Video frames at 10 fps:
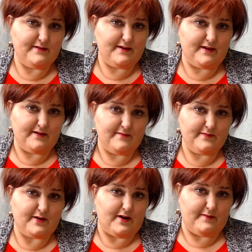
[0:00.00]

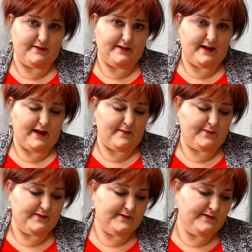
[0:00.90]
commonly
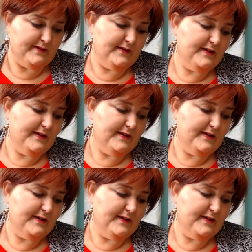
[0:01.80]
happens.